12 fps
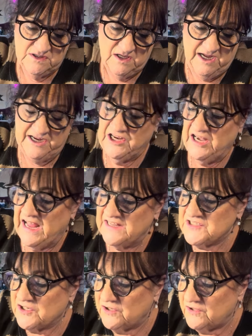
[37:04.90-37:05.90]
I could
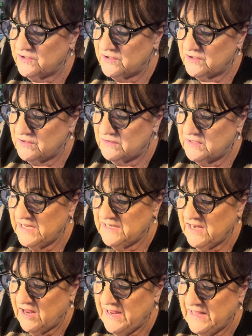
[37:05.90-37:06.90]
ask her,
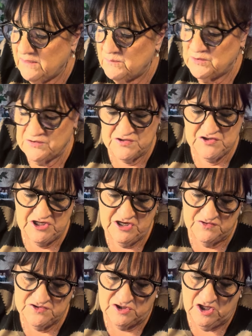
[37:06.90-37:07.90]
and animals. She
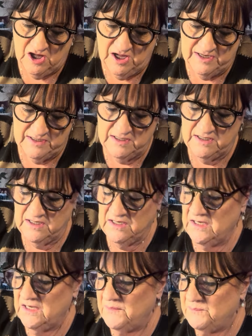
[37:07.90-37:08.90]
knows a lot.
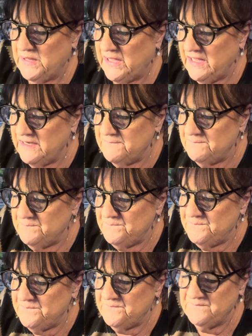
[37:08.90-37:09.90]
But
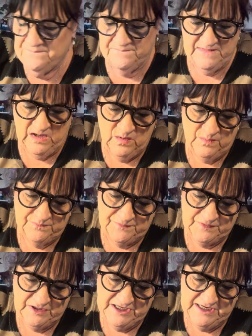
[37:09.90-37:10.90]

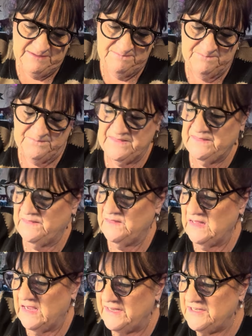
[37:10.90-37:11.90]
hopefully
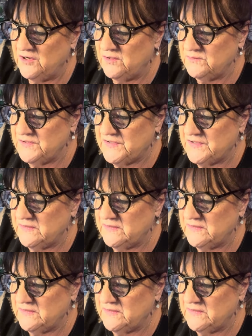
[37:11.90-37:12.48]
I don't.